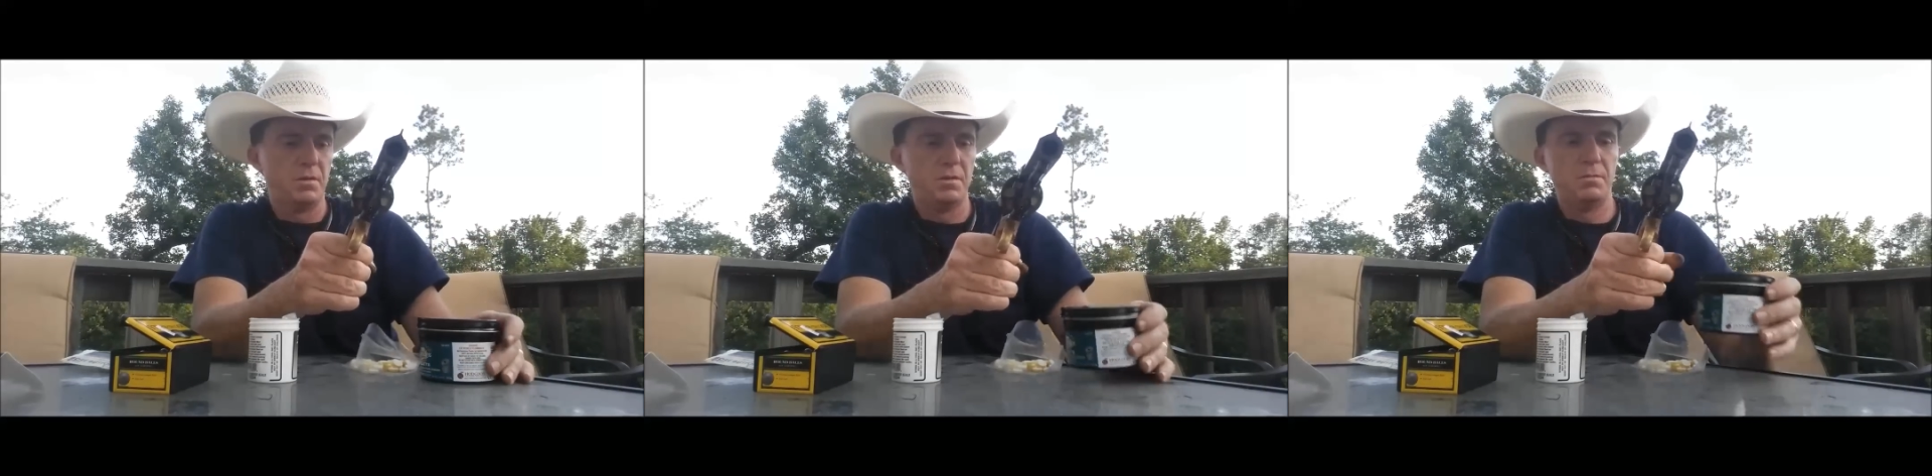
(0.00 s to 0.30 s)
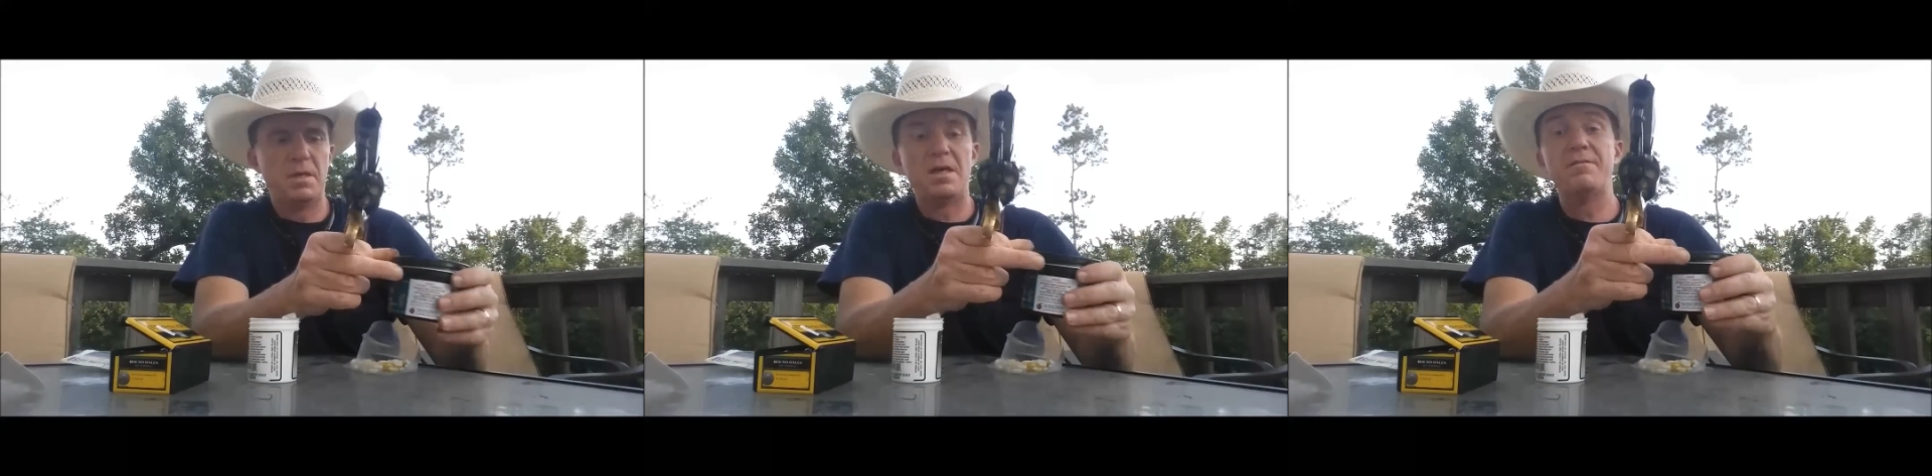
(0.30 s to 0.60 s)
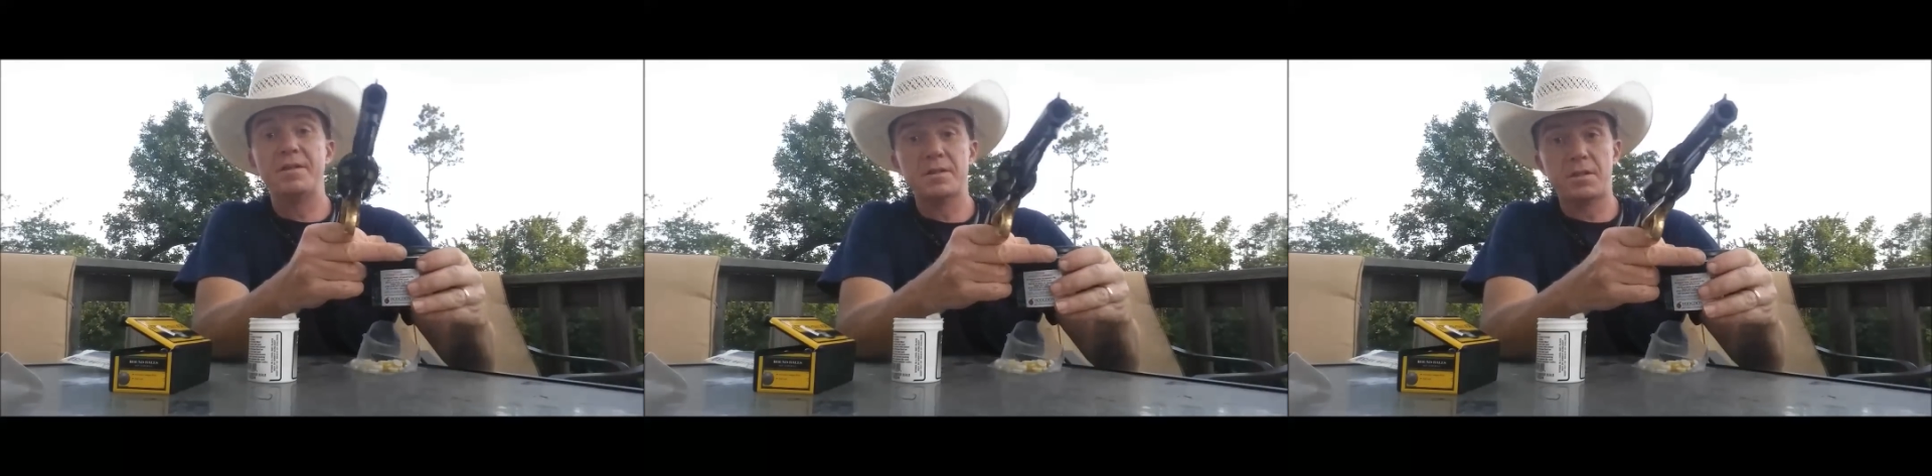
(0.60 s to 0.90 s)

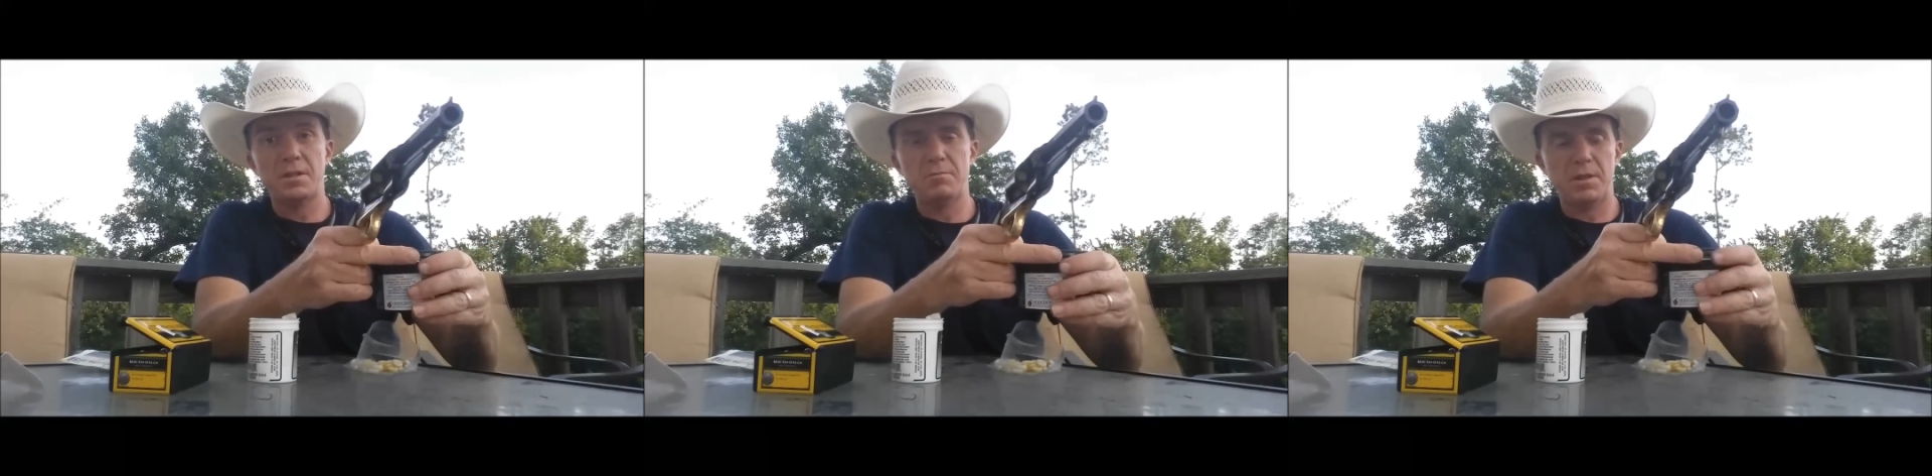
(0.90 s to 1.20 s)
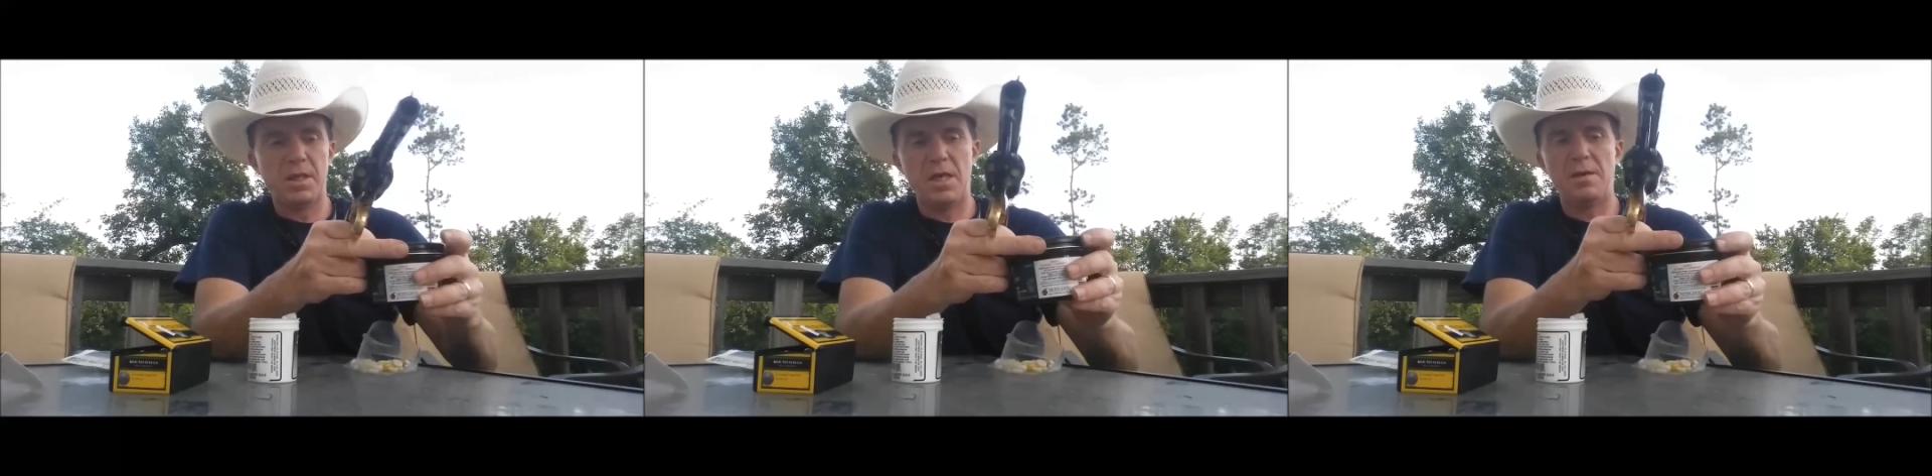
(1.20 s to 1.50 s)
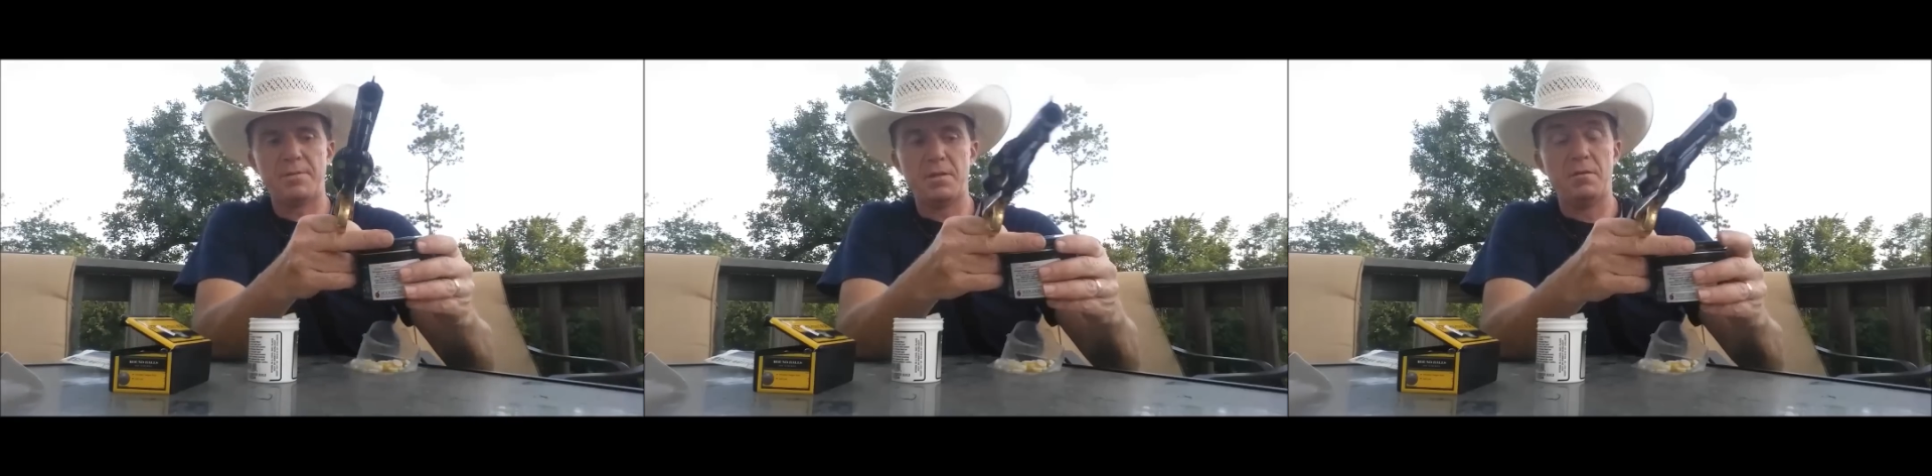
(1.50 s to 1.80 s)
Obviously when the
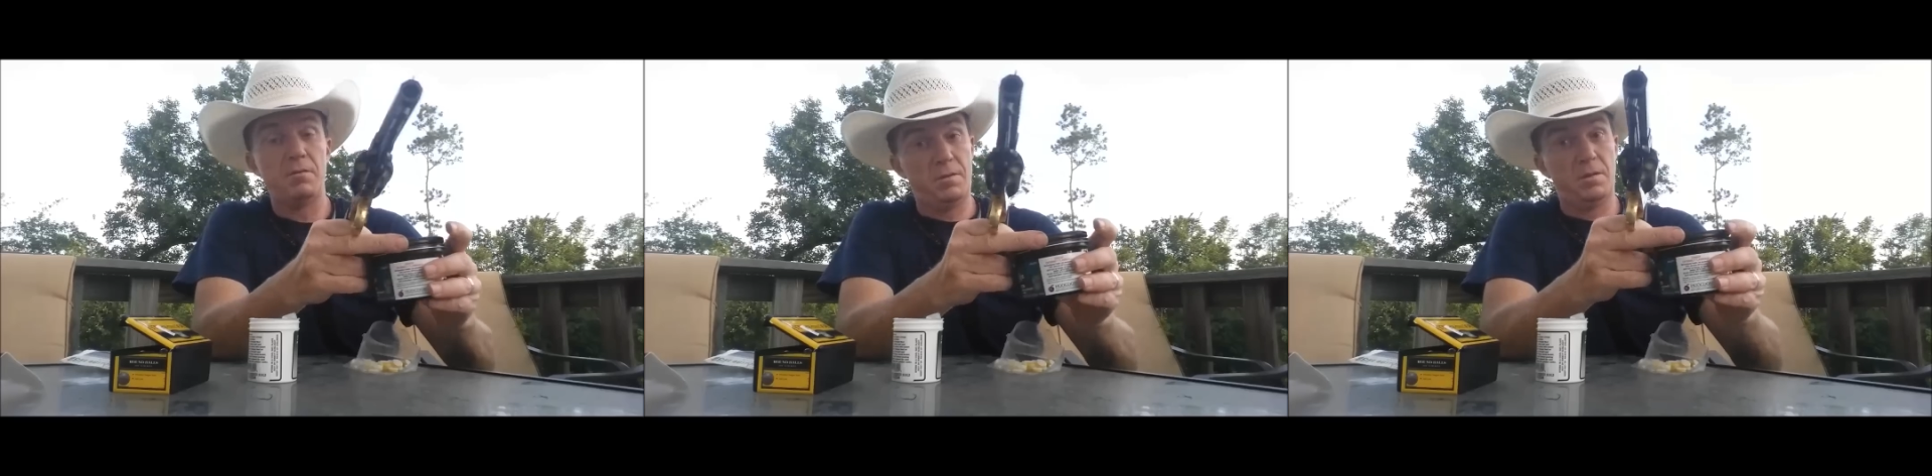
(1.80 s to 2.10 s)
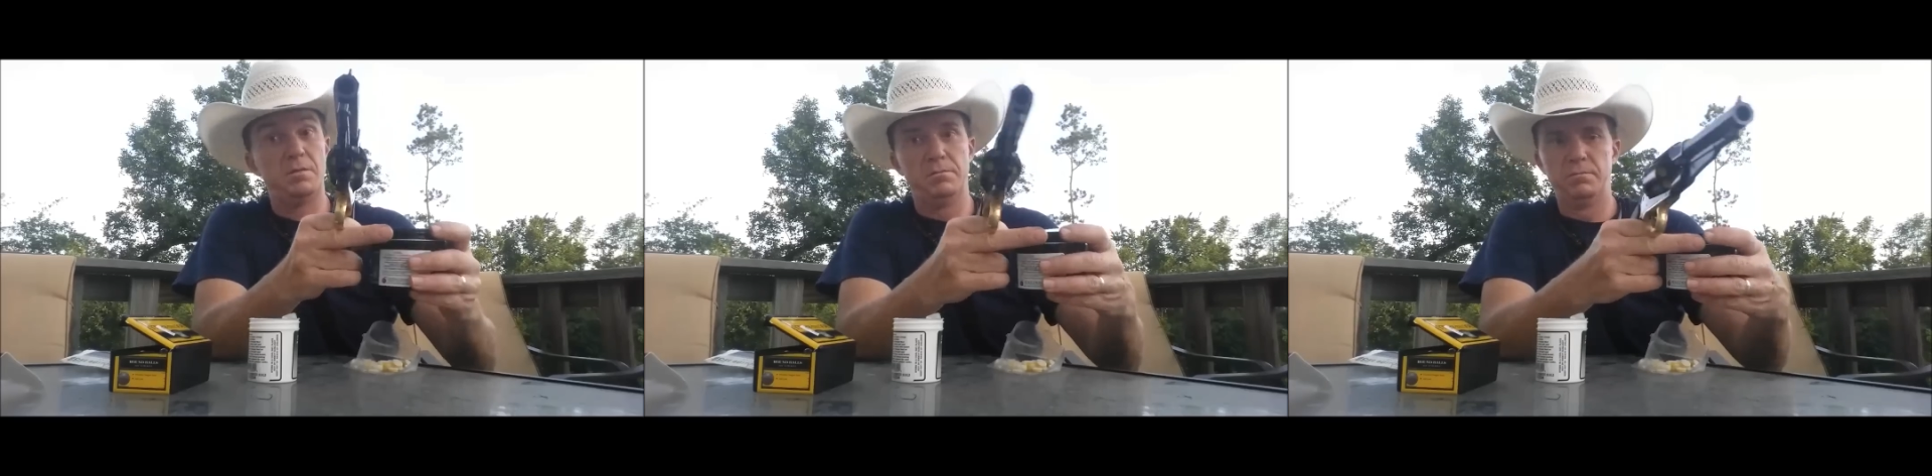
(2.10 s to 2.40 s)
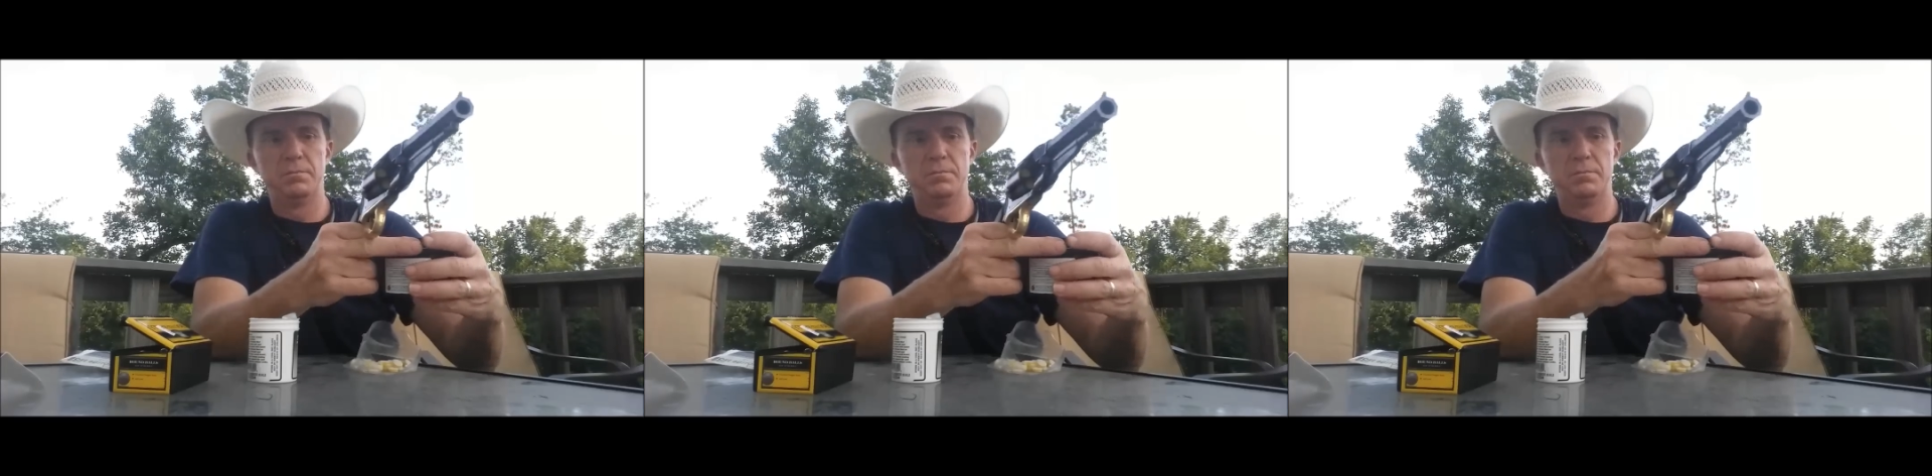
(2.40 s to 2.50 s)
caps go on,